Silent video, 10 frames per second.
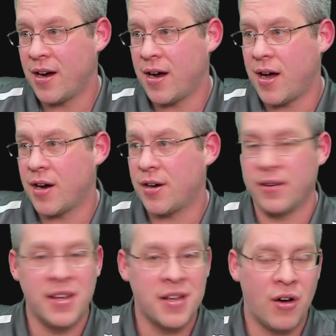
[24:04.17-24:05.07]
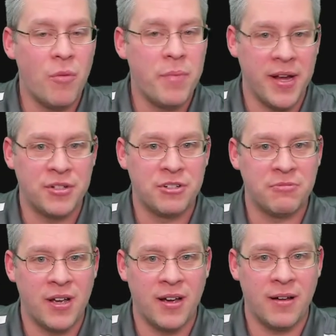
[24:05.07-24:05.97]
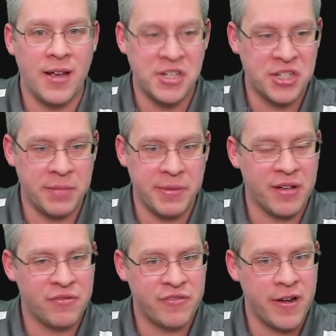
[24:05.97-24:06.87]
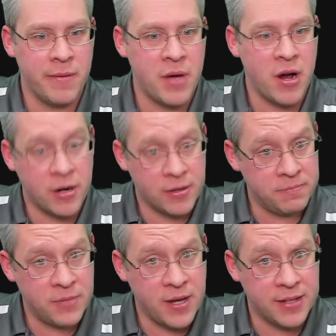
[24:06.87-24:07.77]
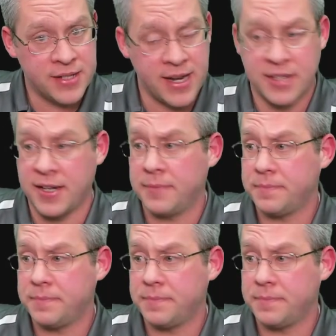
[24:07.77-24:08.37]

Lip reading: our homepage HTML from our static site.